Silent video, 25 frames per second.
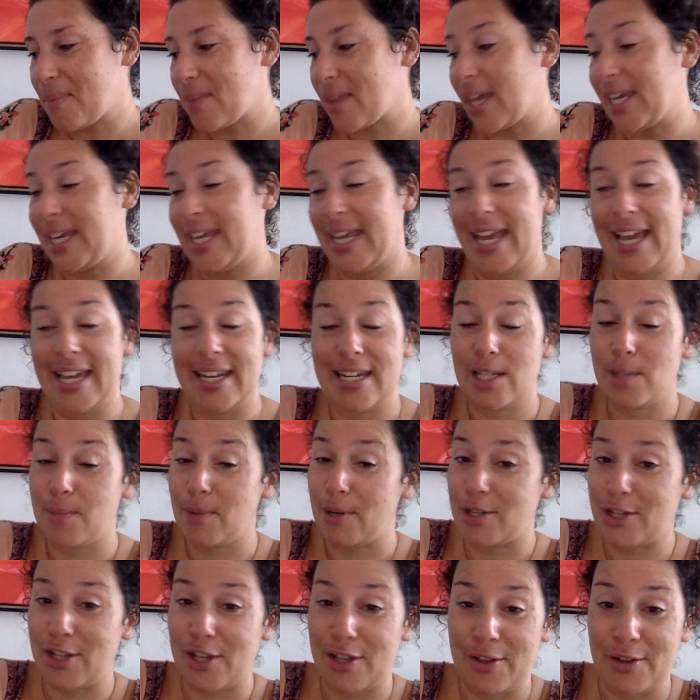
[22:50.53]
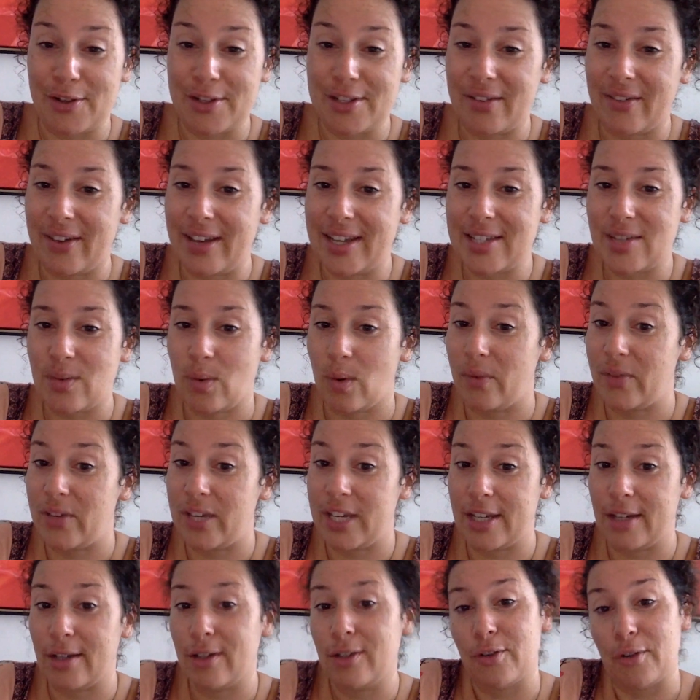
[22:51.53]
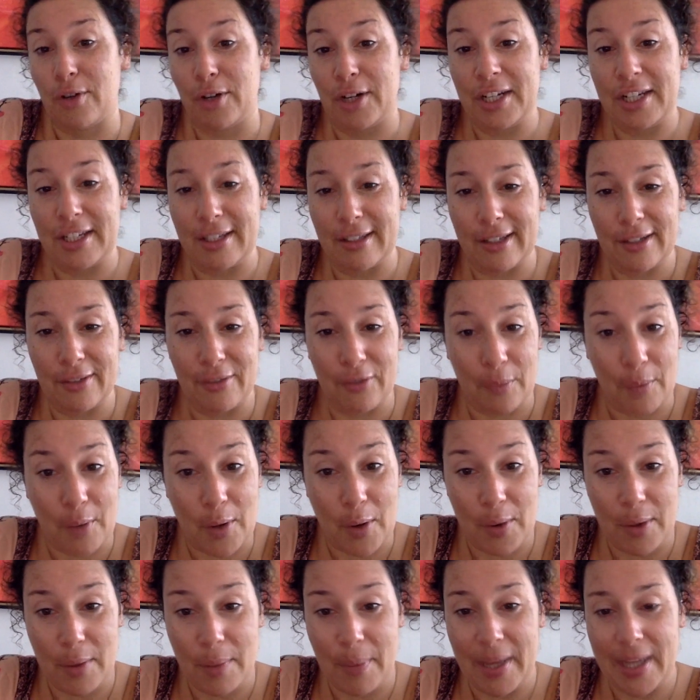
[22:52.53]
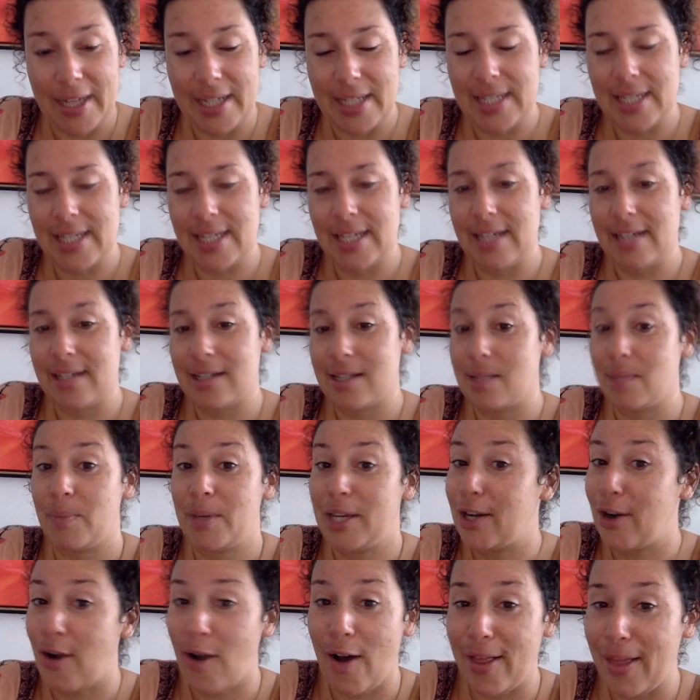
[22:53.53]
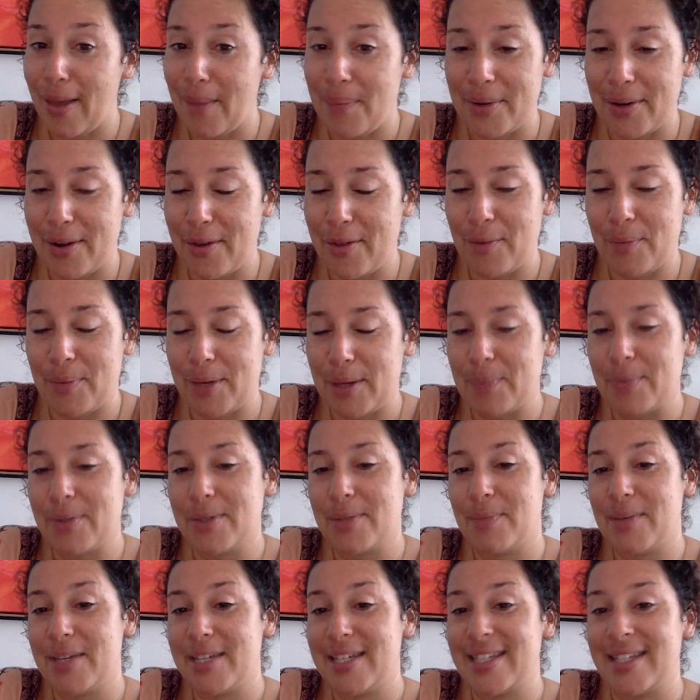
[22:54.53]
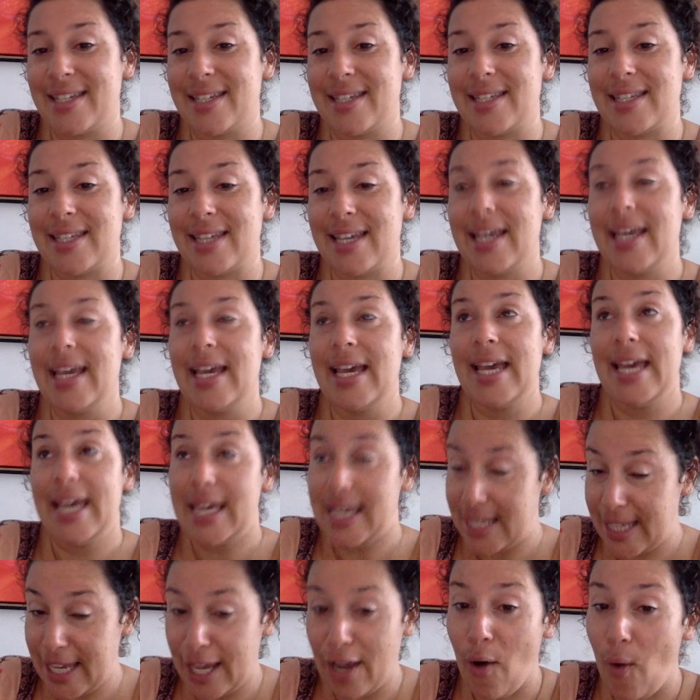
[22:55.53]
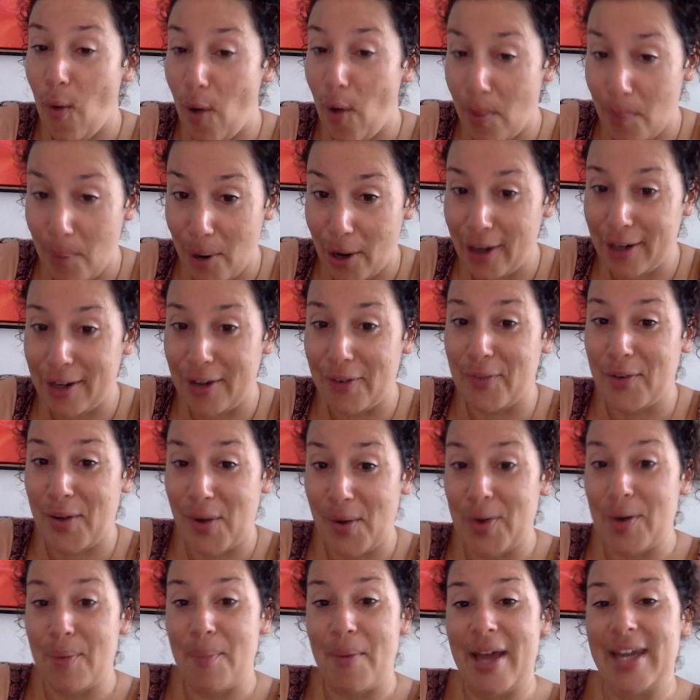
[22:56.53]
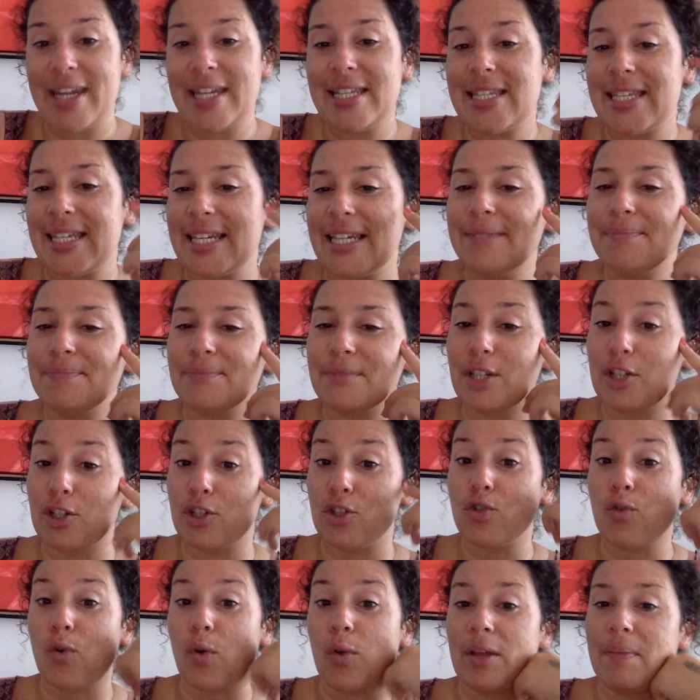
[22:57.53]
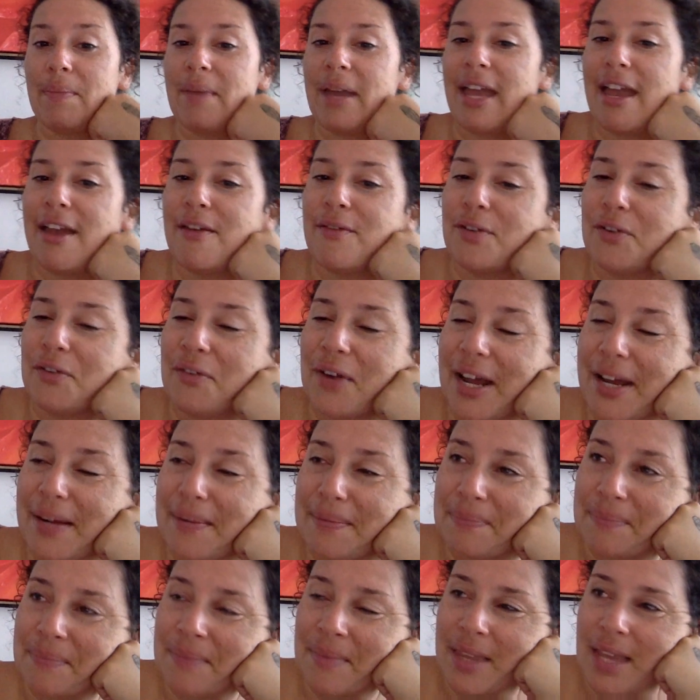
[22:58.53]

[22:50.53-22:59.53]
Again, especially those of us who have healed or are healing from codependency, because being all up in other people's business is a hallmark of codependency, controlling behavior, right?